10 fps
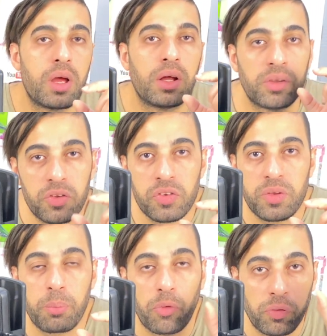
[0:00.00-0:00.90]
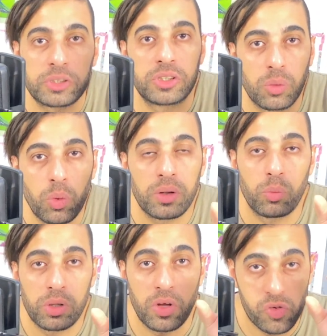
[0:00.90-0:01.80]
This is the professional one.
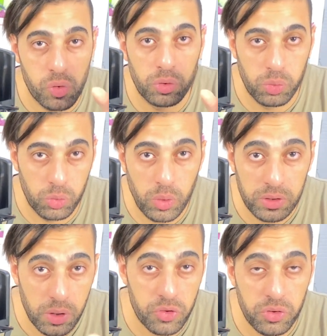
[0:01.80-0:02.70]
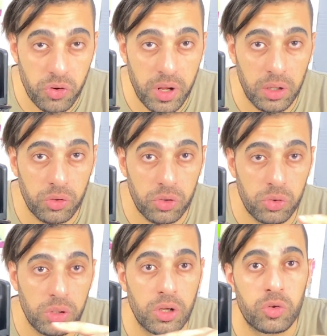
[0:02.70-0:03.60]
What I saw at
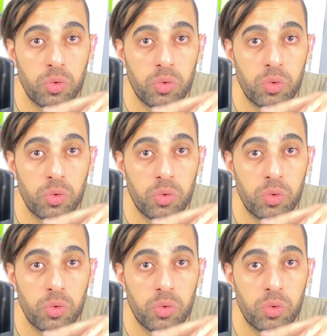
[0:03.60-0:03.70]
$1,300,